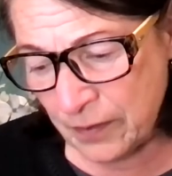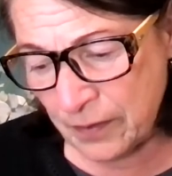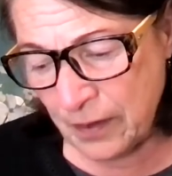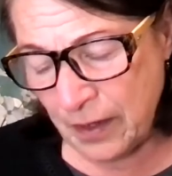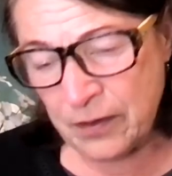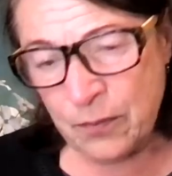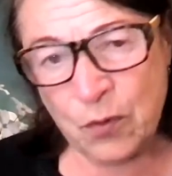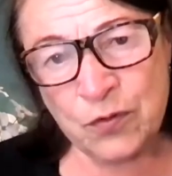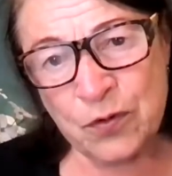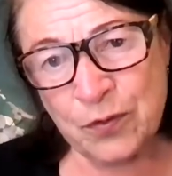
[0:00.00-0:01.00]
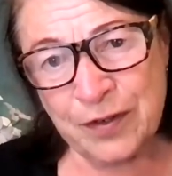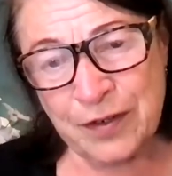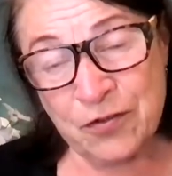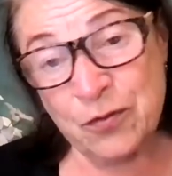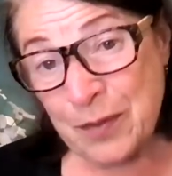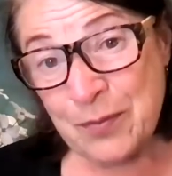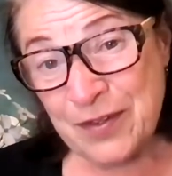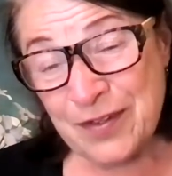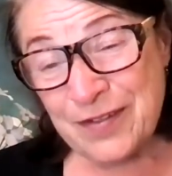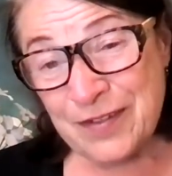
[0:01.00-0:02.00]
an emotional connection. Maybe
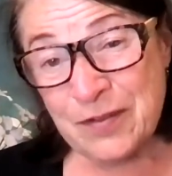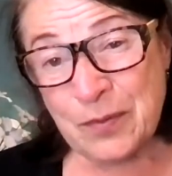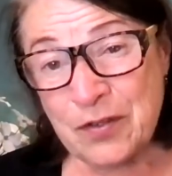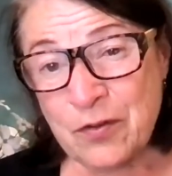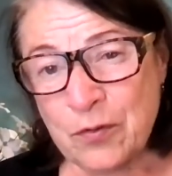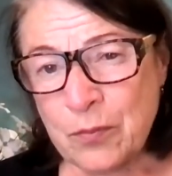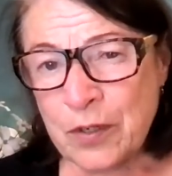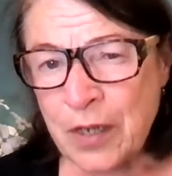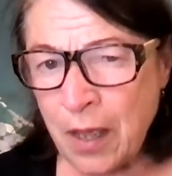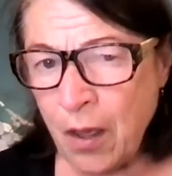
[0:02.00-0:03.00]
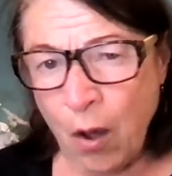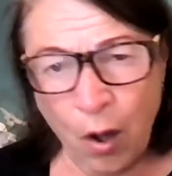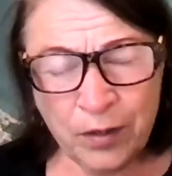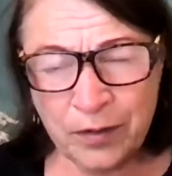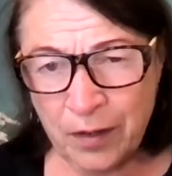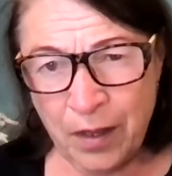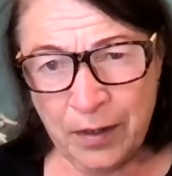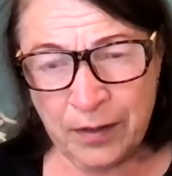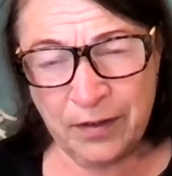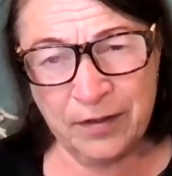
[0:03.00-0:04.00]
this is my third one
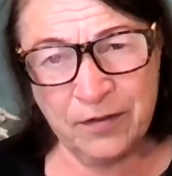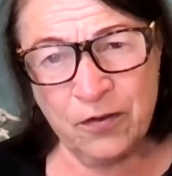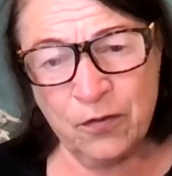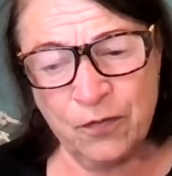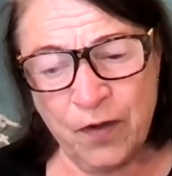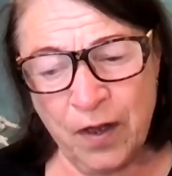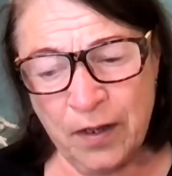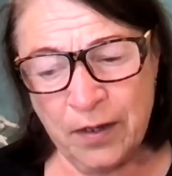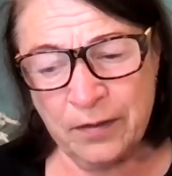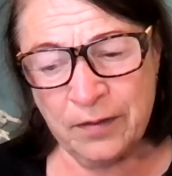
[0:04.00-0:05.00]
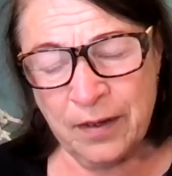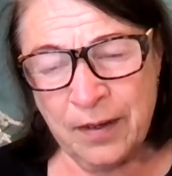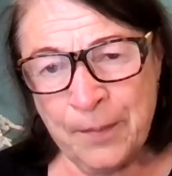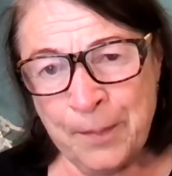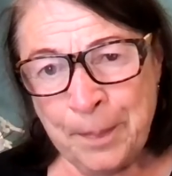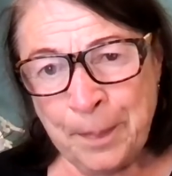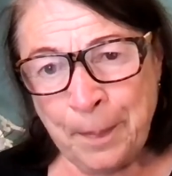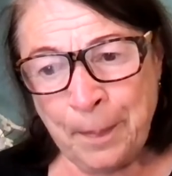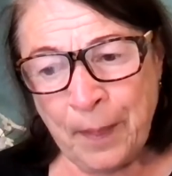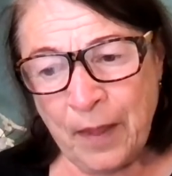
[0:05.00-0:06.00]
online, is you find
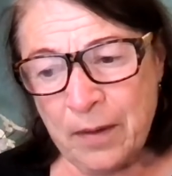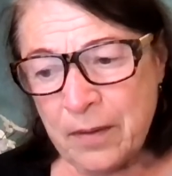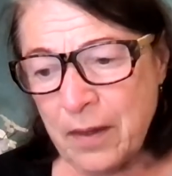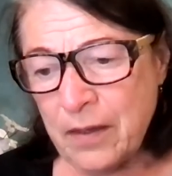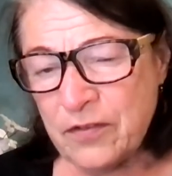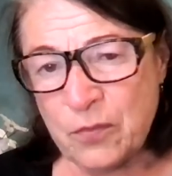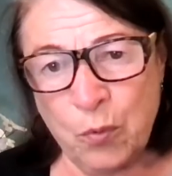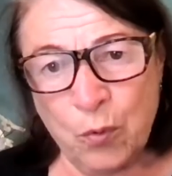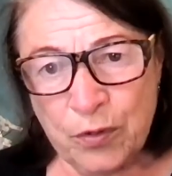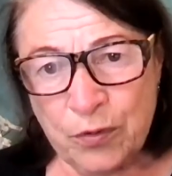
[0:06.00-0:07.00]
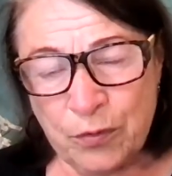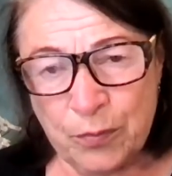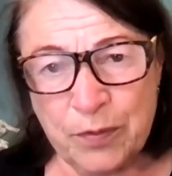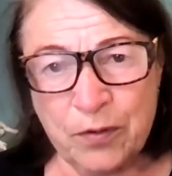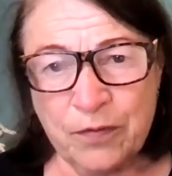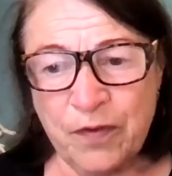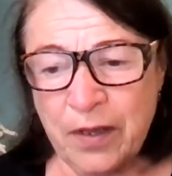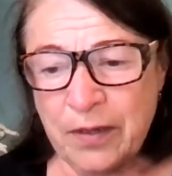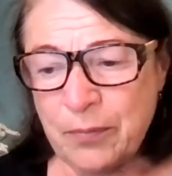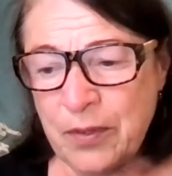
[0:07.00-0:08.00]
a support group. You
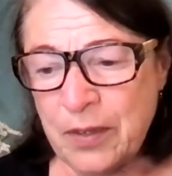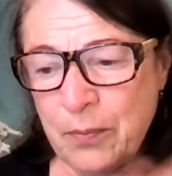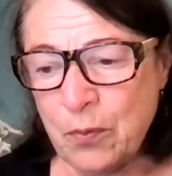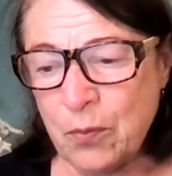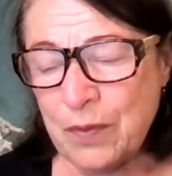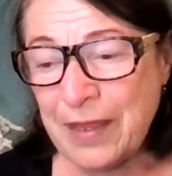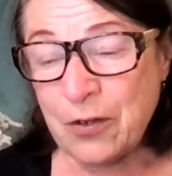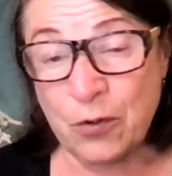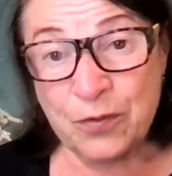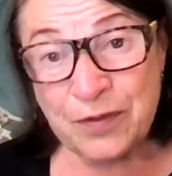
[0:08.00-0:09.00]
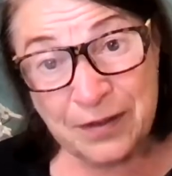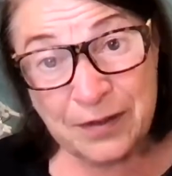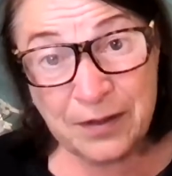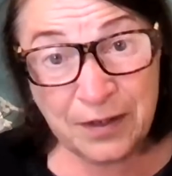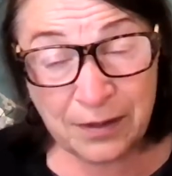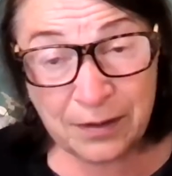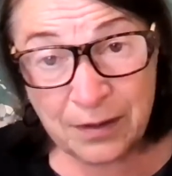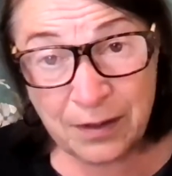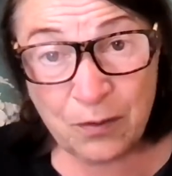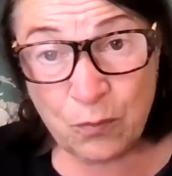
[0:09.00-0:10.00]
find people that are
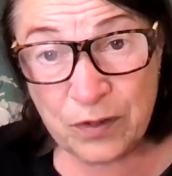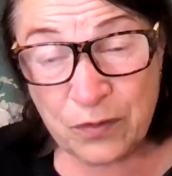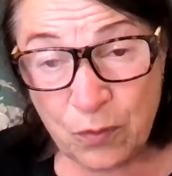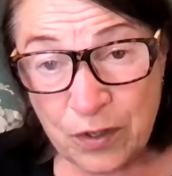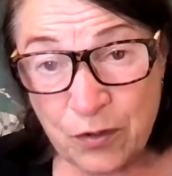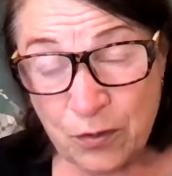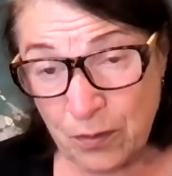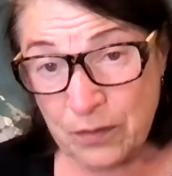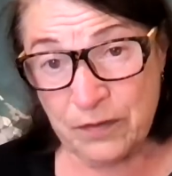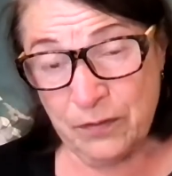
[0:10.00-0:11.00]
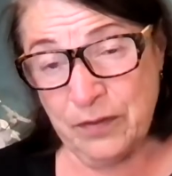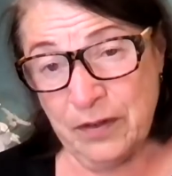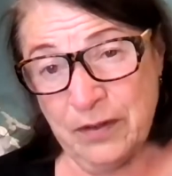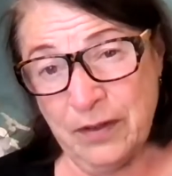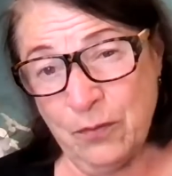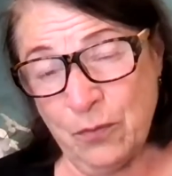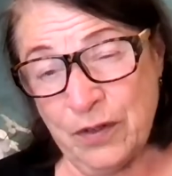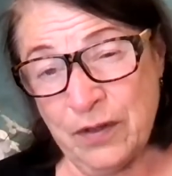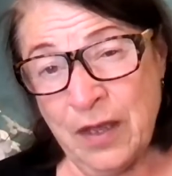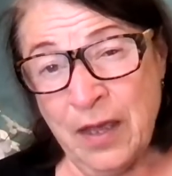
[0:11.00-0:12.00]
dealing with what you're also dealing
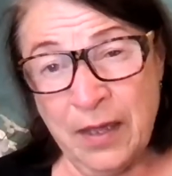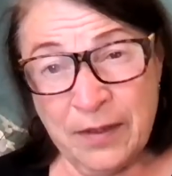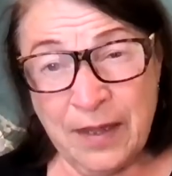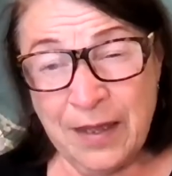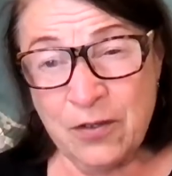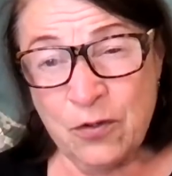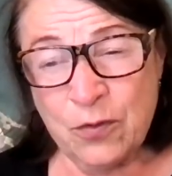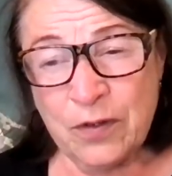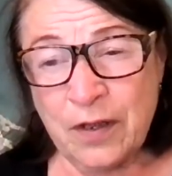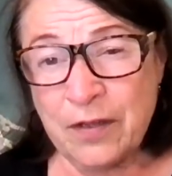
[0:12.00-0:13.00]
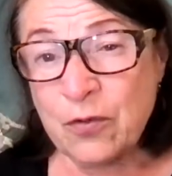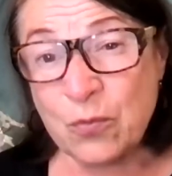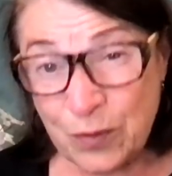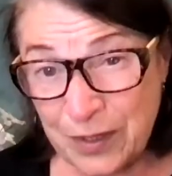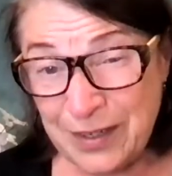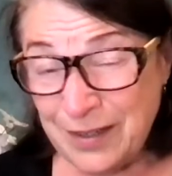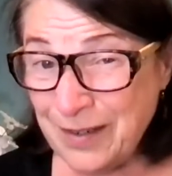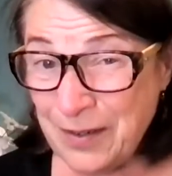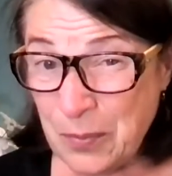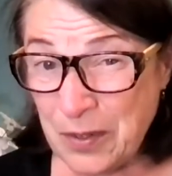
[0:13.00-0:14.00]
with, that you can either read
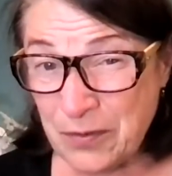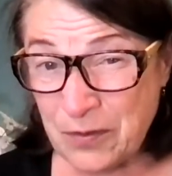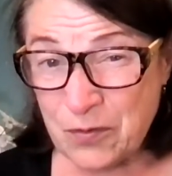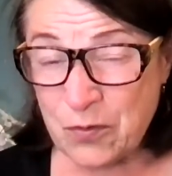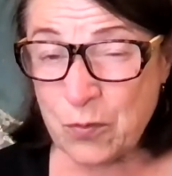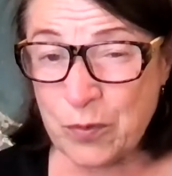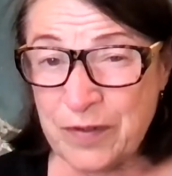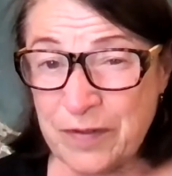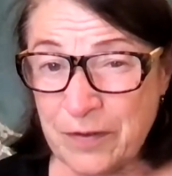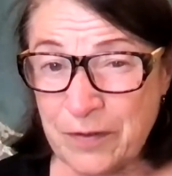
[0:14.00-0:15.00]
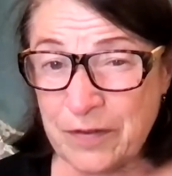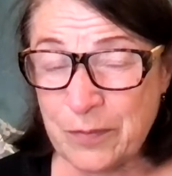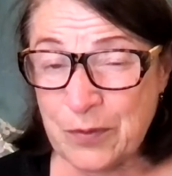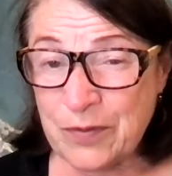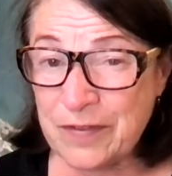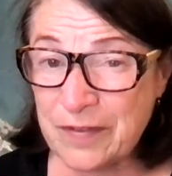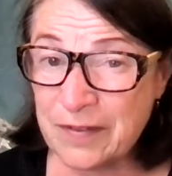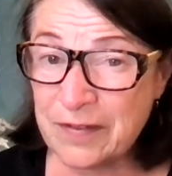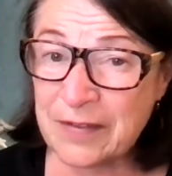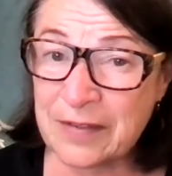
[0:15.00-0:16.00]
about their stories, their
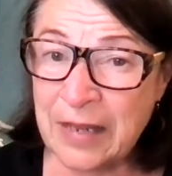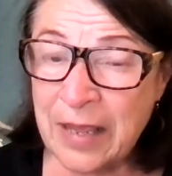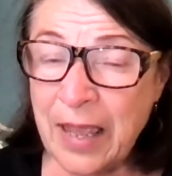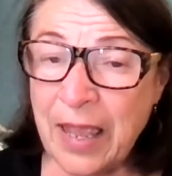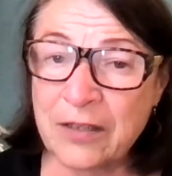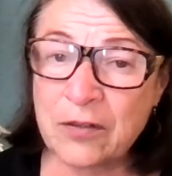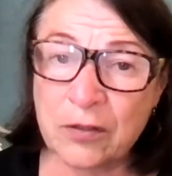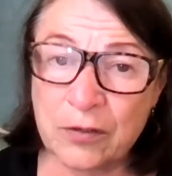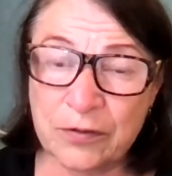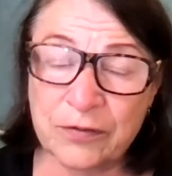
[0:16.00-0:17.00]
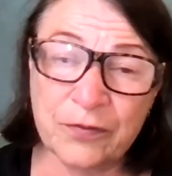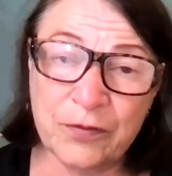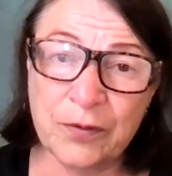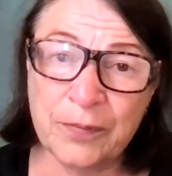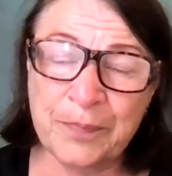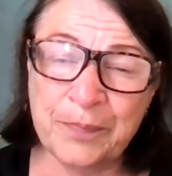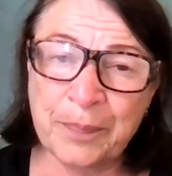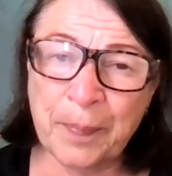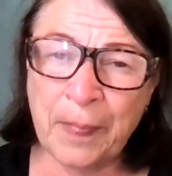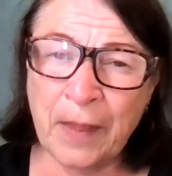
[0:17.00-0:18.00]
experiences, and learn from
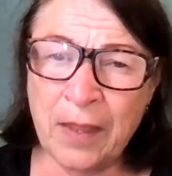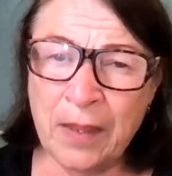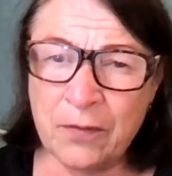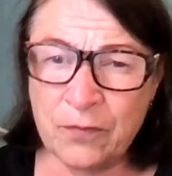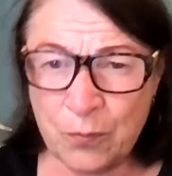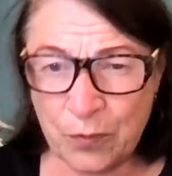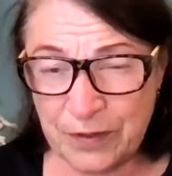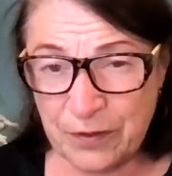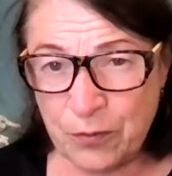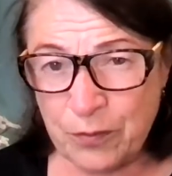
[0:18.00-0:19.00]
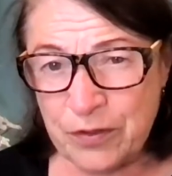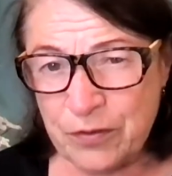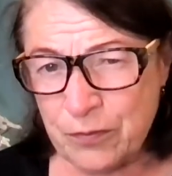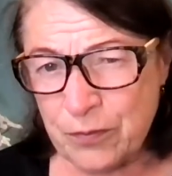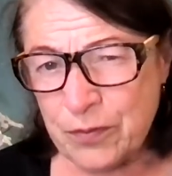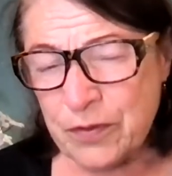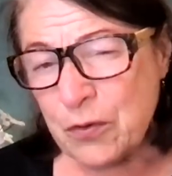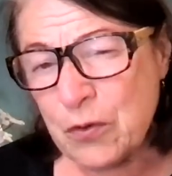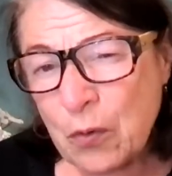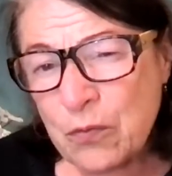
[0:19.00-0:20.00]
what they're going through.
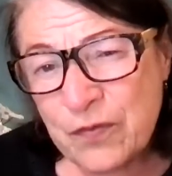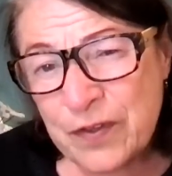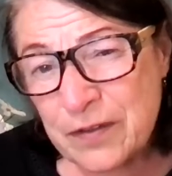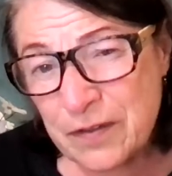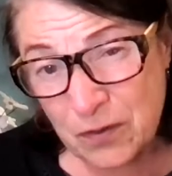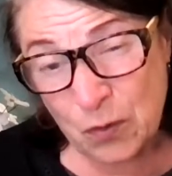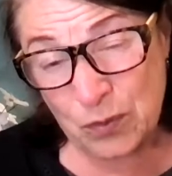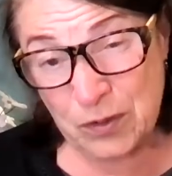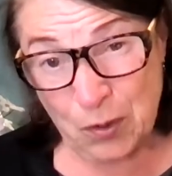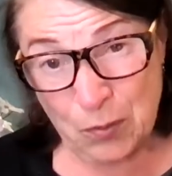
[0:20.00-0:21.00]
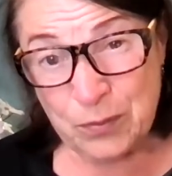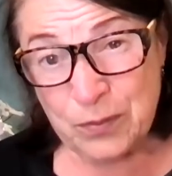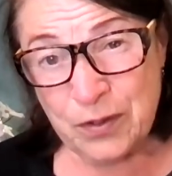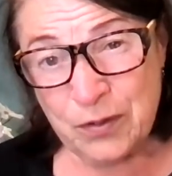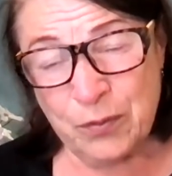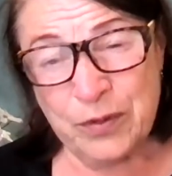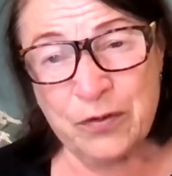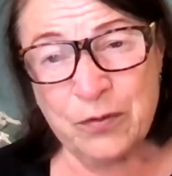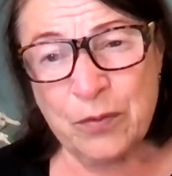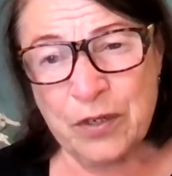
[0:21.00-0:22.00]
You don't feel so alone going
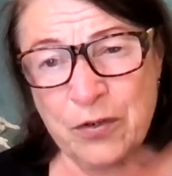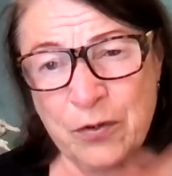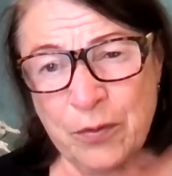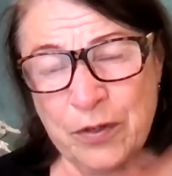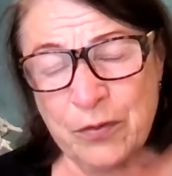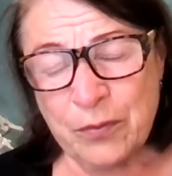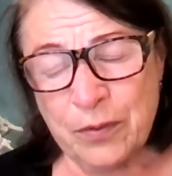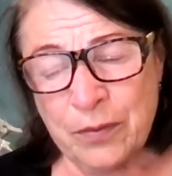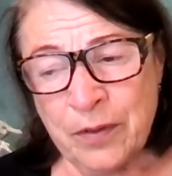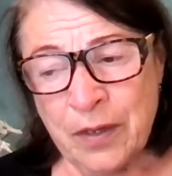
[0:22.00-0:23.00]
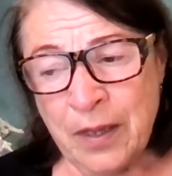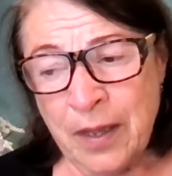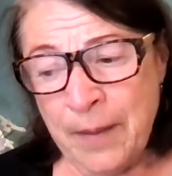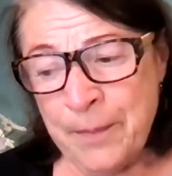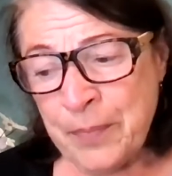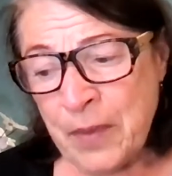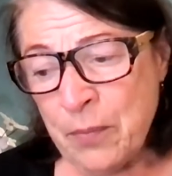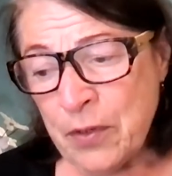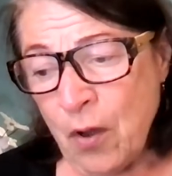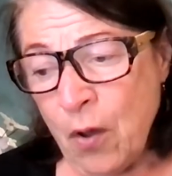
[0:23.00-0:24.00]
through what you're going through.
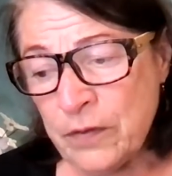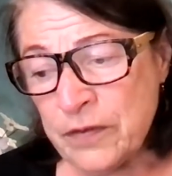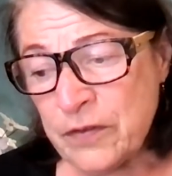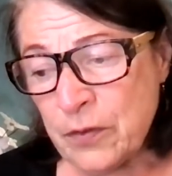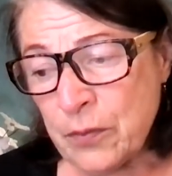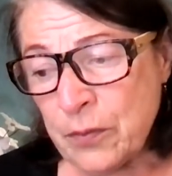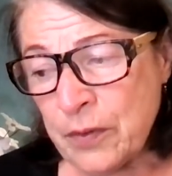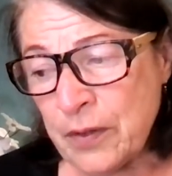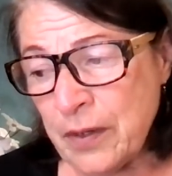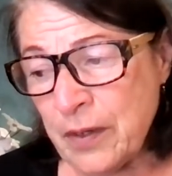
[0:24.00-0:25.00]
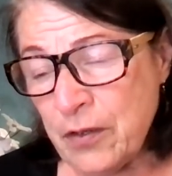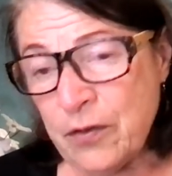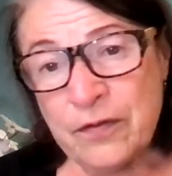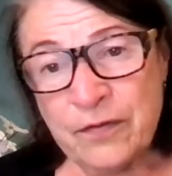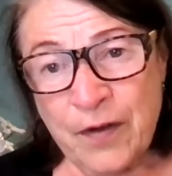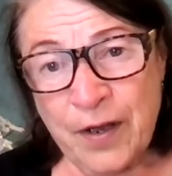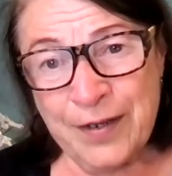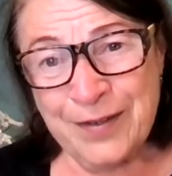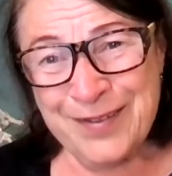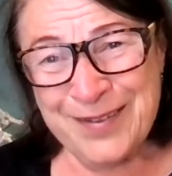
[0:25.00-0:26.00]
But also you can
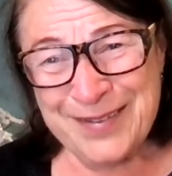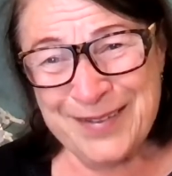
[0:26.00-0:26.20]
find